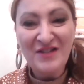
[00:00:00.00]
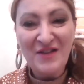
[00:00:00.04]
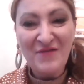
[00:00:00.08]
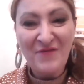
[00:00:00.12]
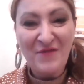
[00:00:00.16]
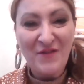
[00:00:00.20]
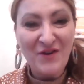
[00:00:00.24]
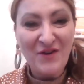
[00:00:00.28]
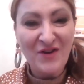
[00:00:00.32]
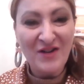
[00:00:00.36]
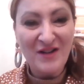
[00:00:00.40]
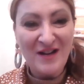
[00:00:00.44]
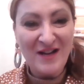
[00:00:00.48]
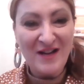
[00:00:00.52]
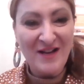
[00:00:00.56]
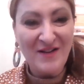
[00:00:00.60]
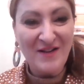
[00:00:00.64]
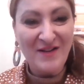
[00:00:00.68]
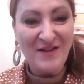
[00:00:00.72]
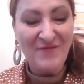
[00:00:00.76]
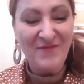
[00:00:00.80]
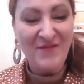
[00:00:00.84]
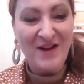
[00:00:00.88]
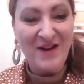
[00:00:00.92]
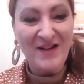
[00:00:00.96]

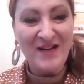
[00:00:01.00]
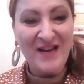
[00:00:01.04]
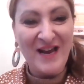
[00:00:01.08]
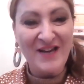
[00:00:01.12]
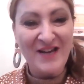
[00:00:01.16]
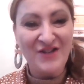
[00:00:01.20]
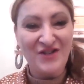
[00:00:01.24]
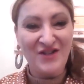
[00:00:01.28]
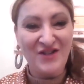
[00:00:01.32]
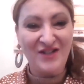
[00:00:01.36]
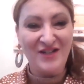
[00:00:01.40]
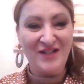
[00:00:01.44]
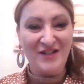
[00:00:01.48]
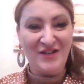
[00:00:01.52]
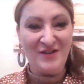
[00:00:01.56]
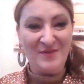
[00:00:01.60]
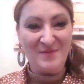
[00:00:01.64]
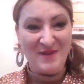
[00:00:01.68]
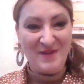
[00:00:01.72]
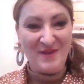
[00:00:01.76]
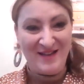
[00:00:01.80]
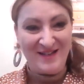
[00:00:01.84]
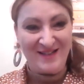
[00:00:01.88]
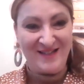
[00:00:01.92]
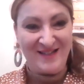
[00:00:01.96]
for variation a little
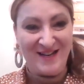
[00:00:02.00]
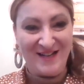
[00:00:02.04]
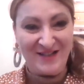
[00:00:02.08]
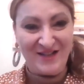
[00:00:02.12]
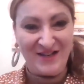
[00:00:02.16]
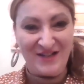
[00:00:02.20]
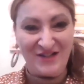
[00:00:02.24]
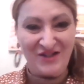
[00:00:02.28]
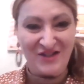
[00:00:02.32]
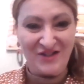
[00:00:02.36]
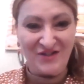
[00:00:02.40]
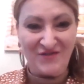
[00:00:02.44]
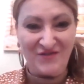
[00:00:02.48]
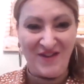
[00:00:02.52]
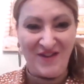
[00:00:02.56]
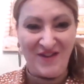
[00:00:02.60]
bit. You just